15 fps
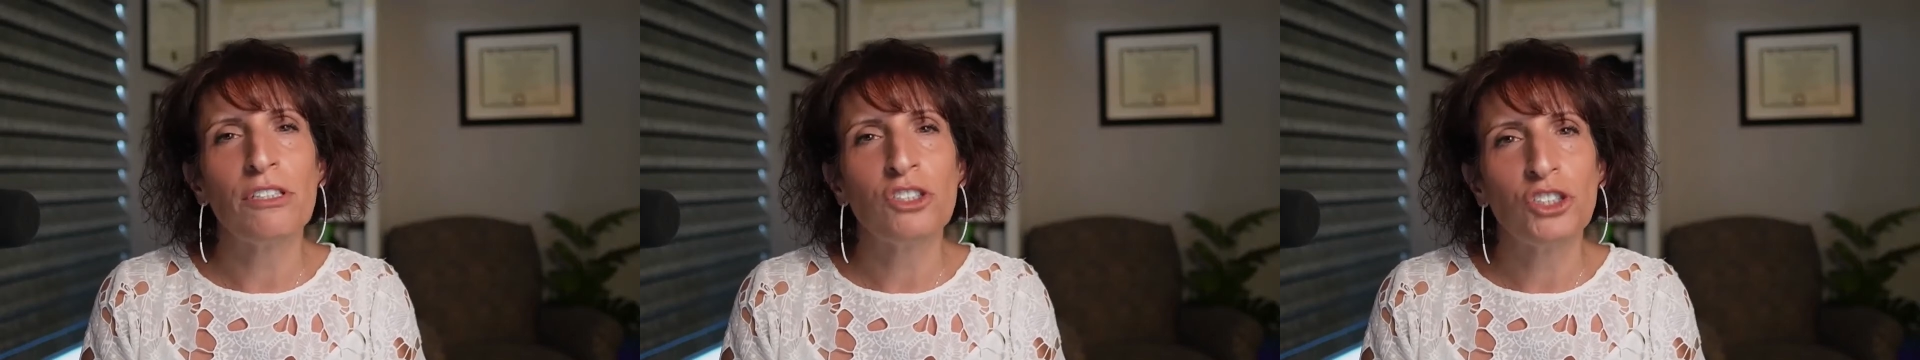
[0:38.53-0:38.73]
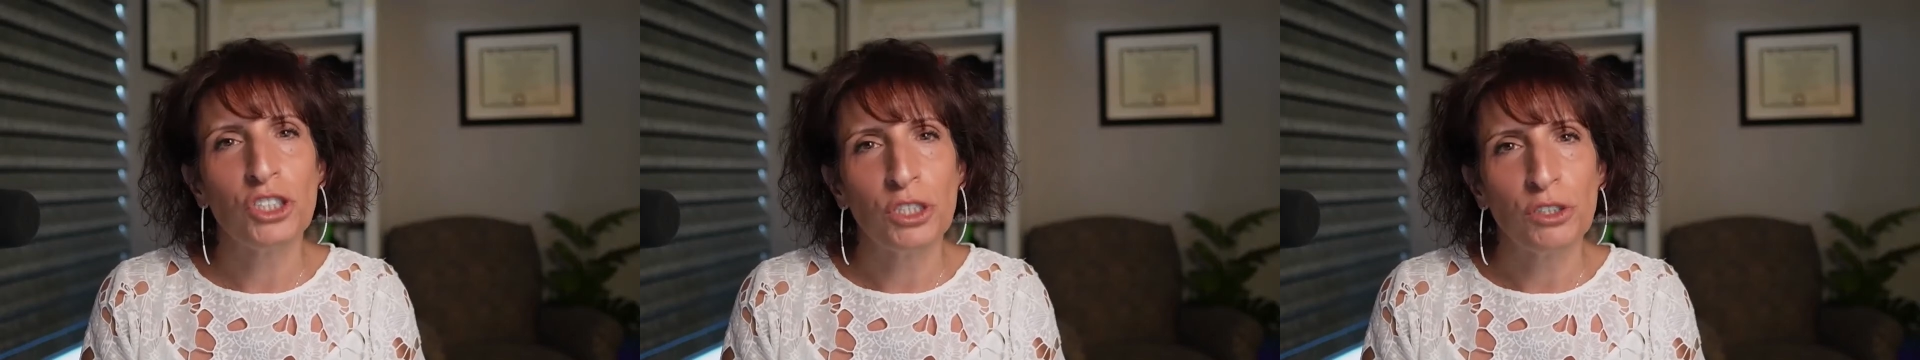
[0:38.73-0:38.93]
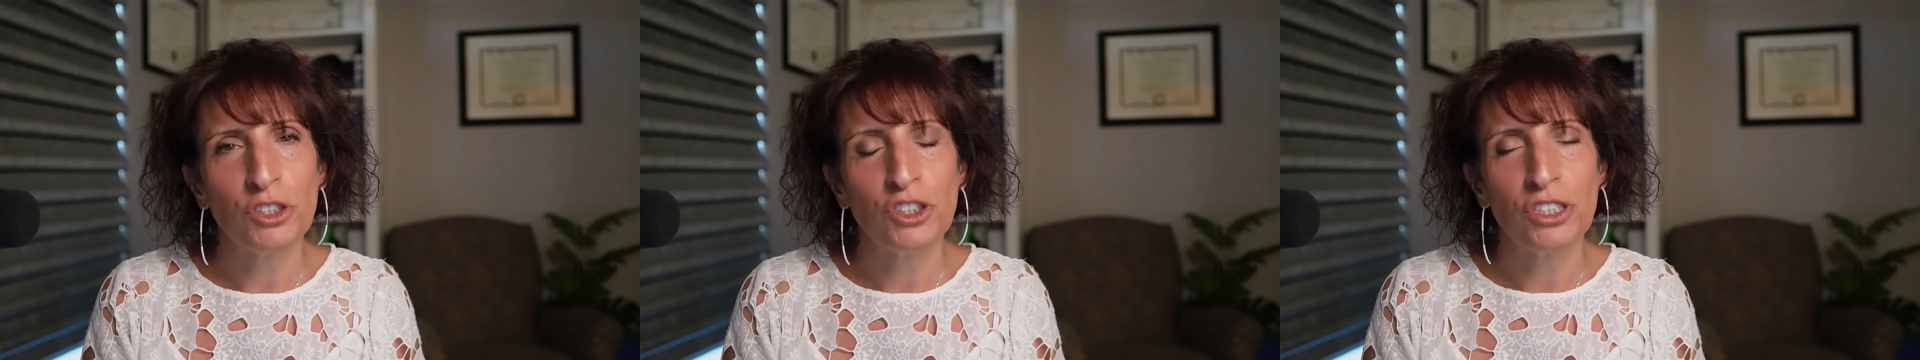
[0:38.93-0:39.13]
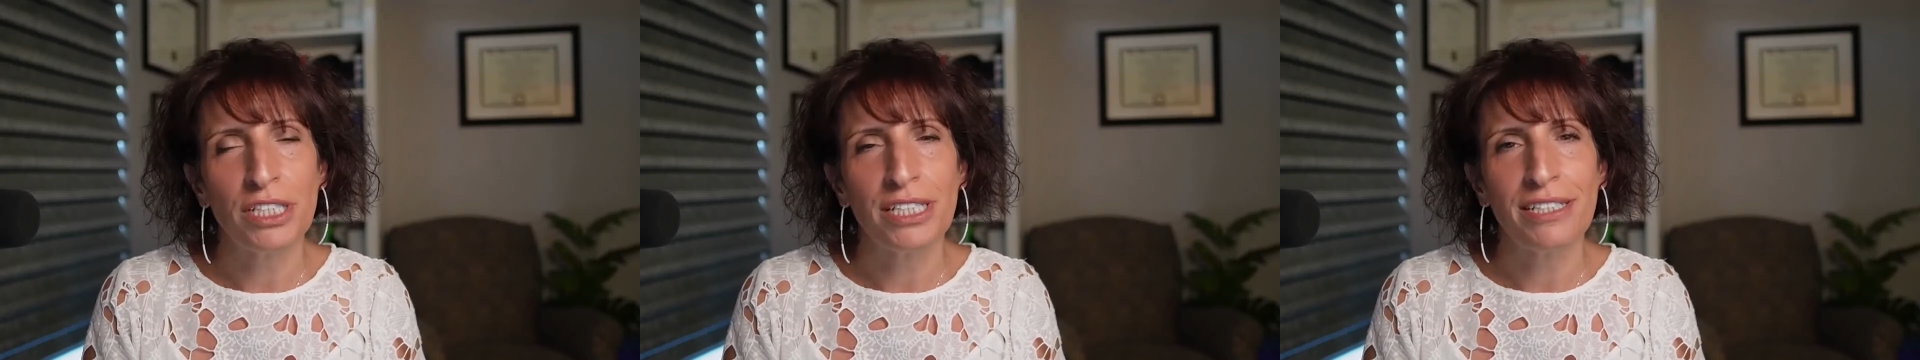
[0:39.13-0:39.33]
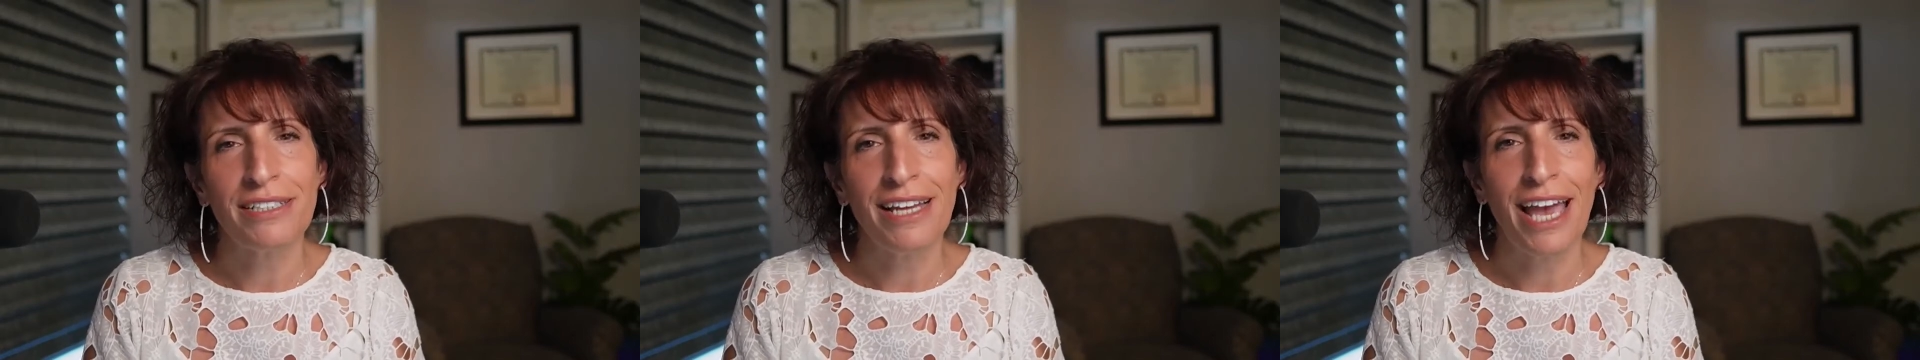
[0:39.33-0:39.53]

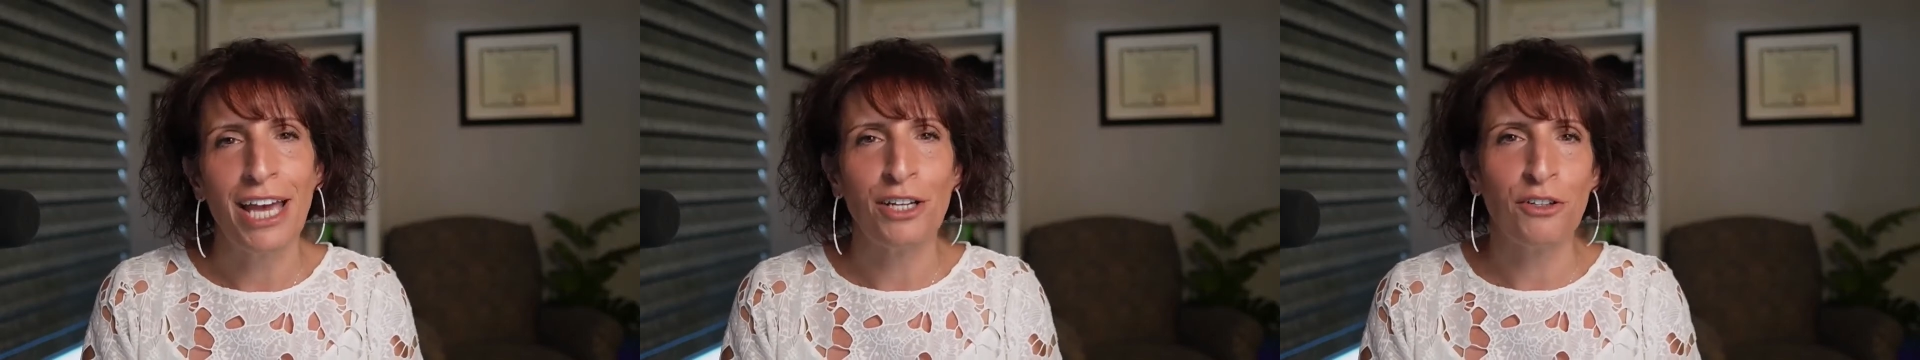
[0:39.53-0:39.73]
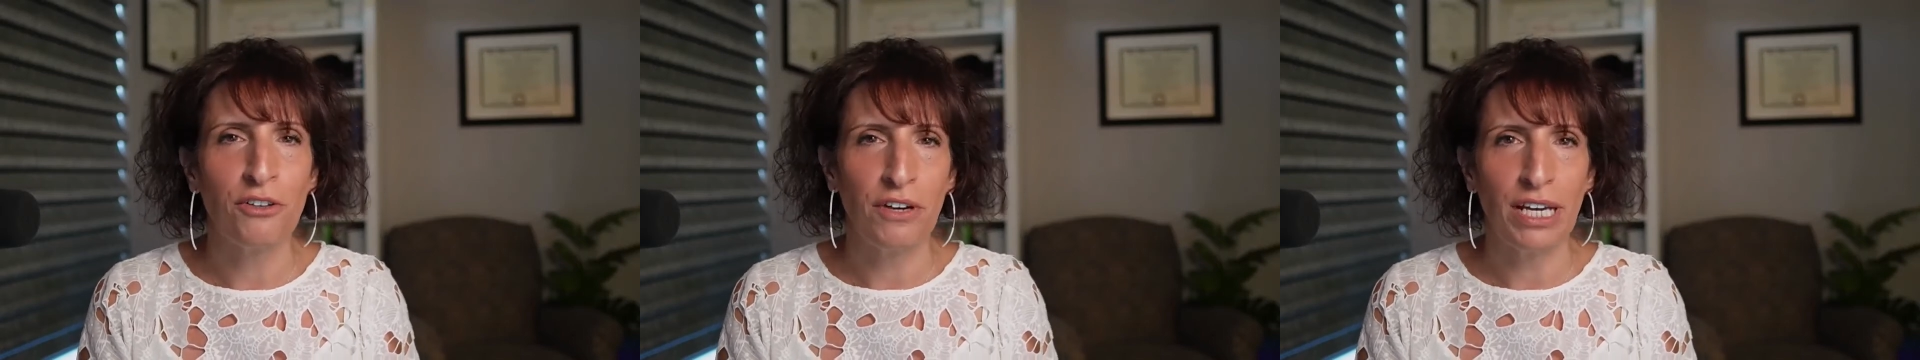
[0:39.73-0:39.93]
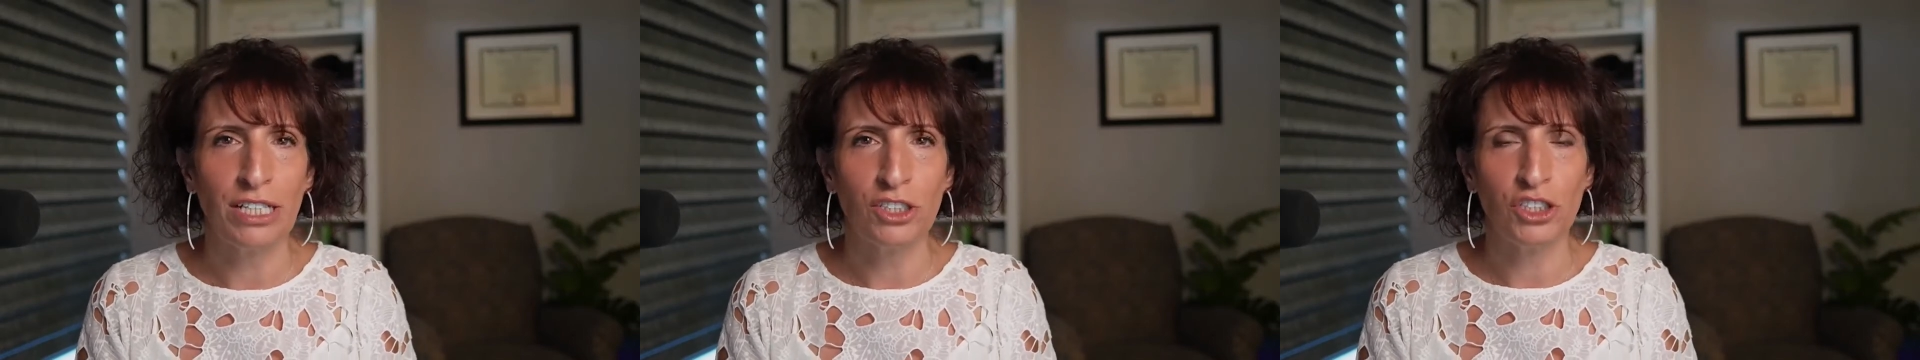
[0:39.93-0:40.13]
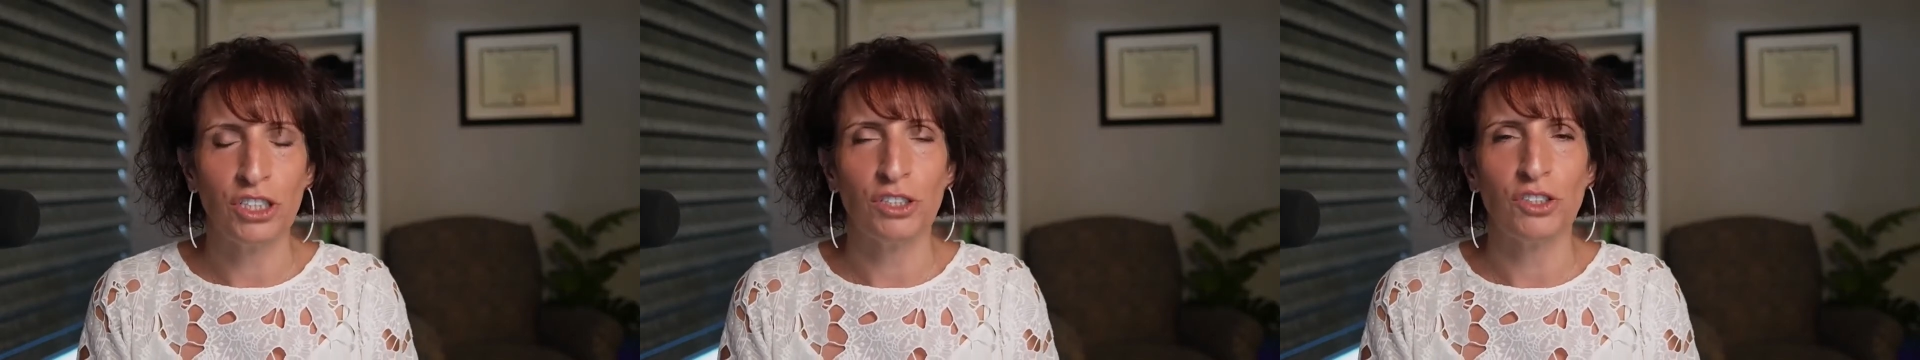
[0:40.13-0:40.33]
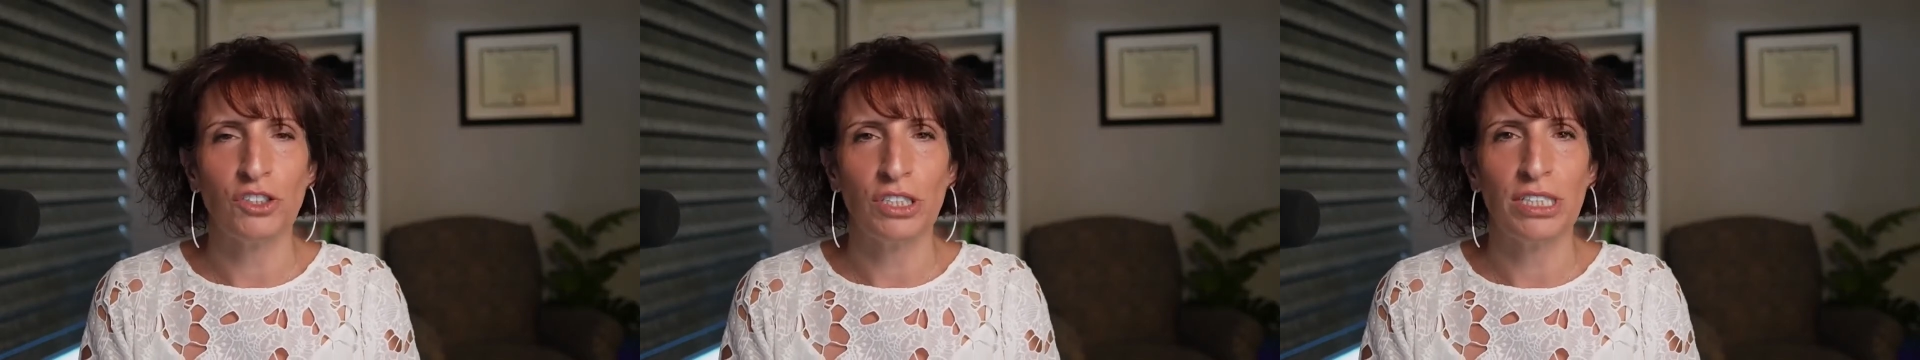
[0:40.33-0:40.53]
children and
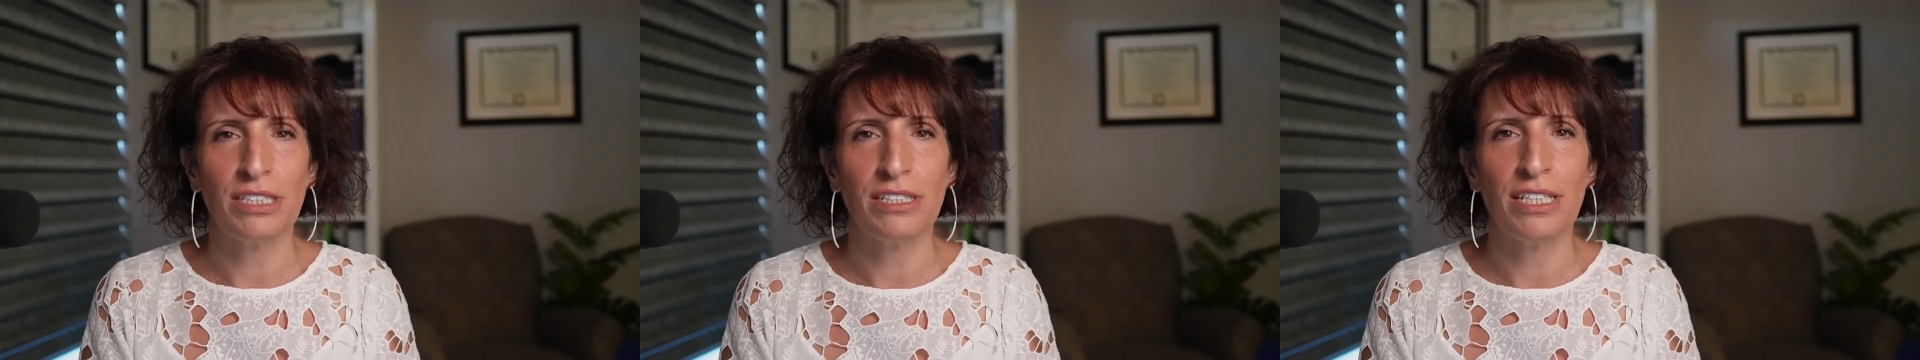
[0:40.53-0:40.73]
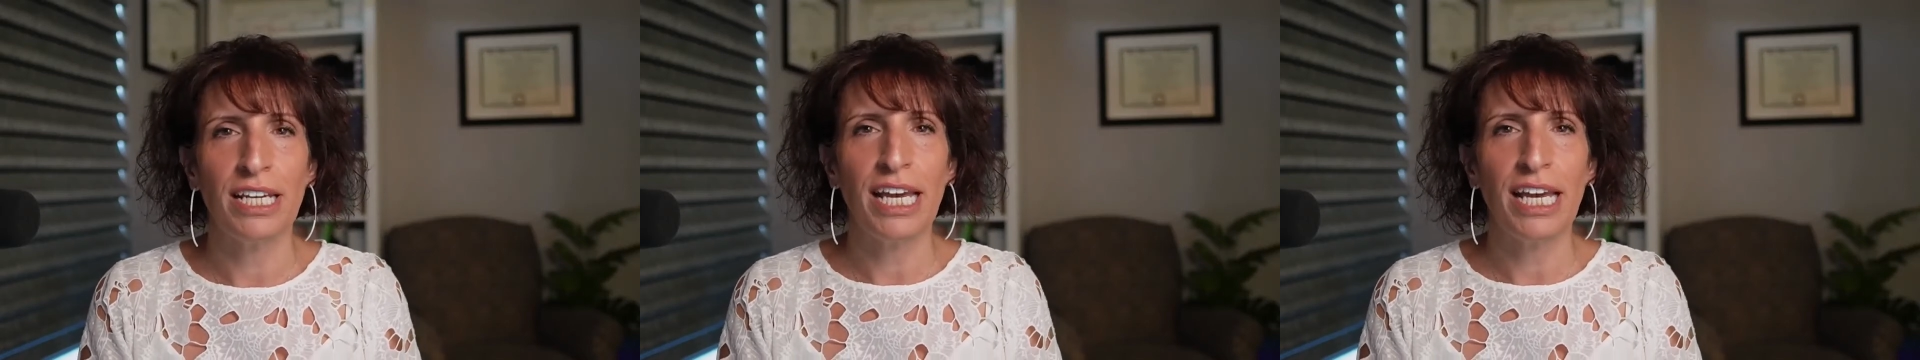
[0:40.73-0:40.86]
grandchildren,